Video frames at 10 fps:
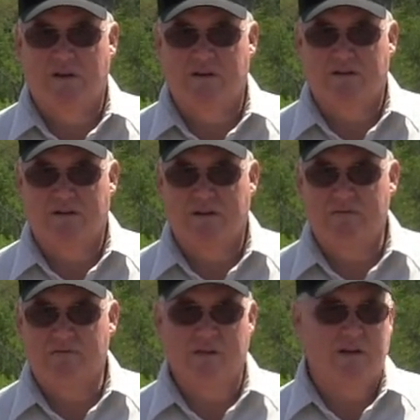uh,
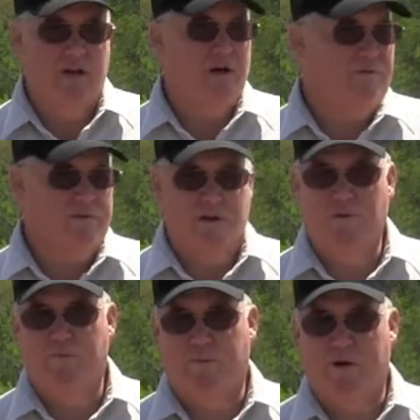everything off the
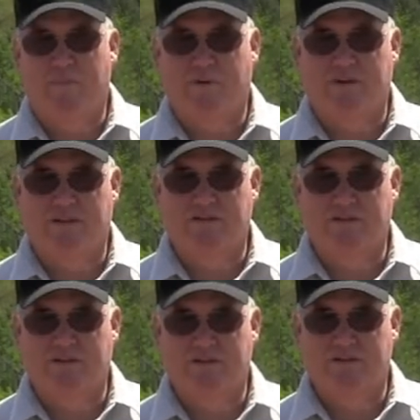whole property
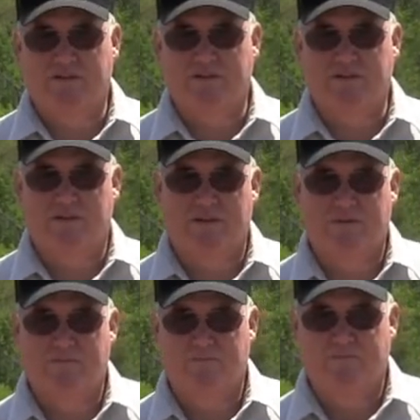instead of just
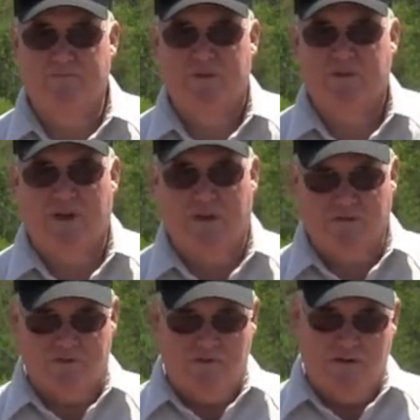uh,
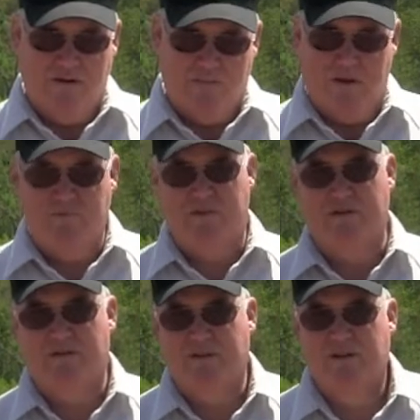concentrated maybe
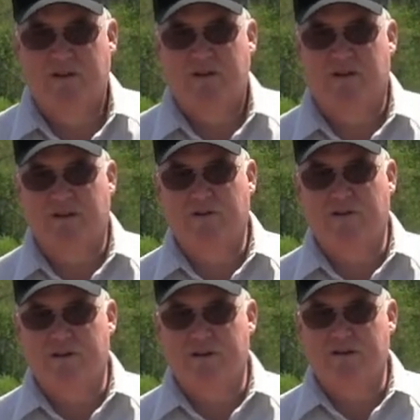in a little
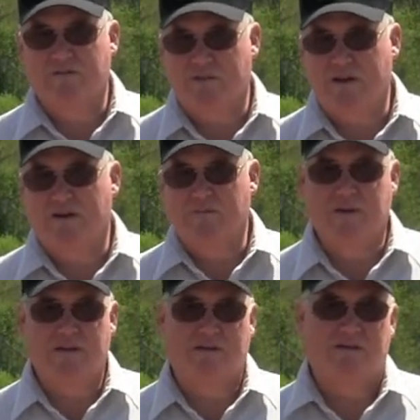area. Now I'm
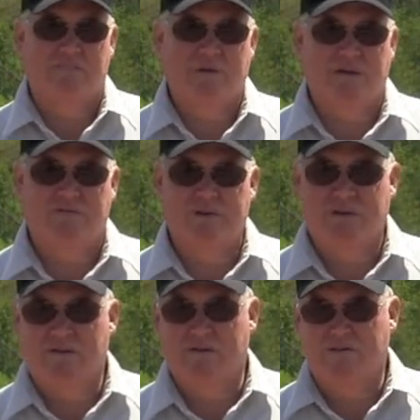getting the benefit
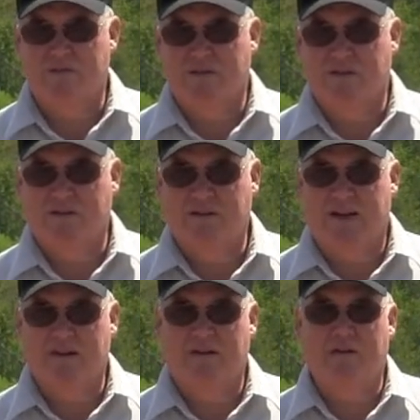of the fertility
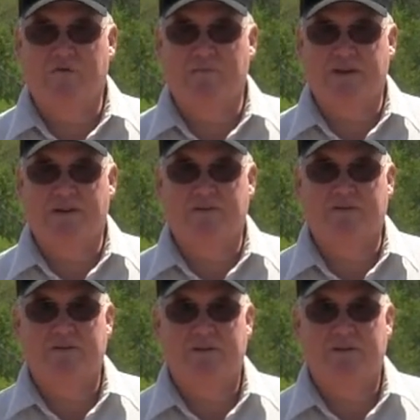out of the whole middle.